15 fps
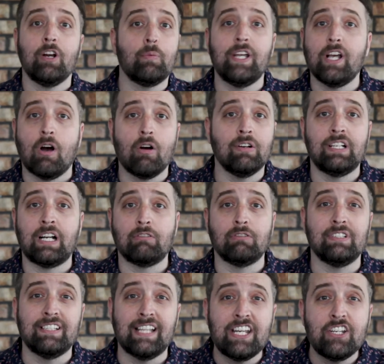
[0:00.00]
we are in our
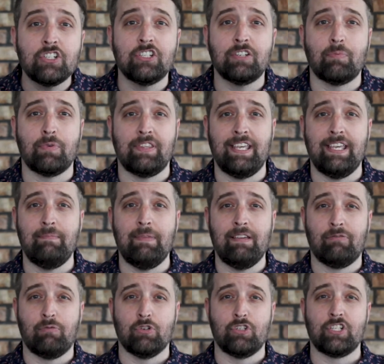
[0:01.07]
relationship with him
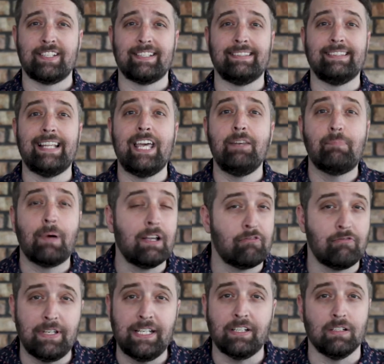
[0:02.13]
if we're just led by
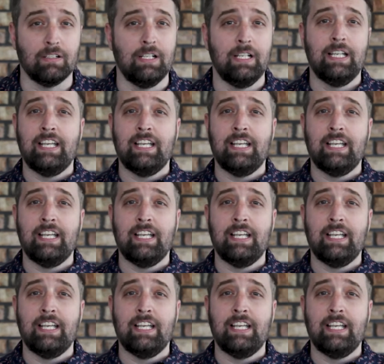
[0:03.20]
fear